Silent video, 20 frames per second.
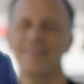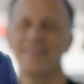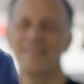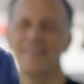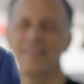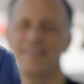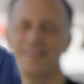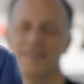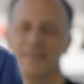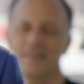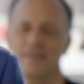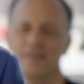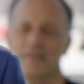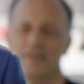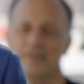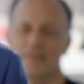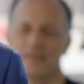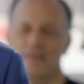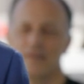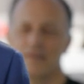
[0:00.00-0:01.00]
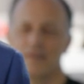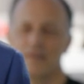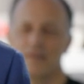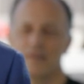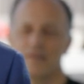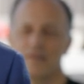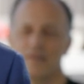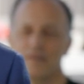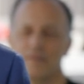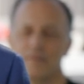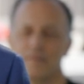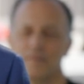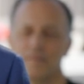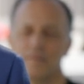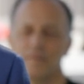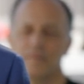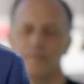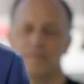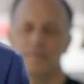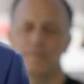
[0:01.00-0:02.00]

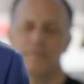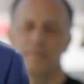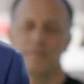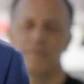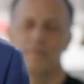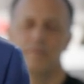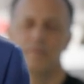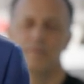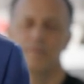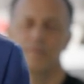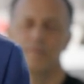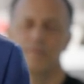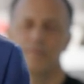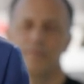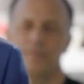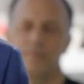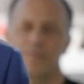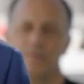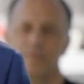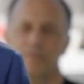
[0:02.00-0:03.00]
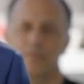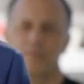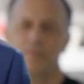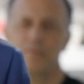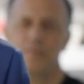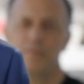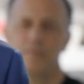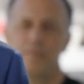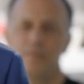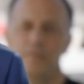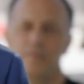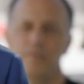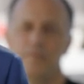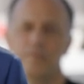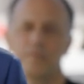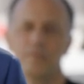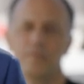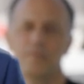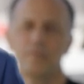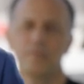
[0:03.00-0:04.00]

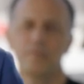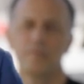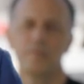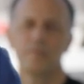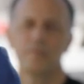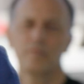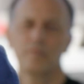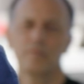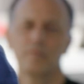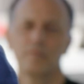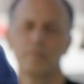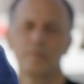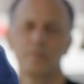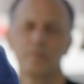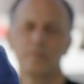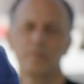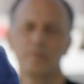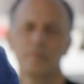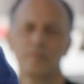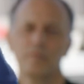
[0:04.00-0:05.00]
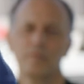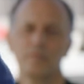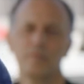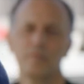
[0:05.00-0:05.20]
(silent)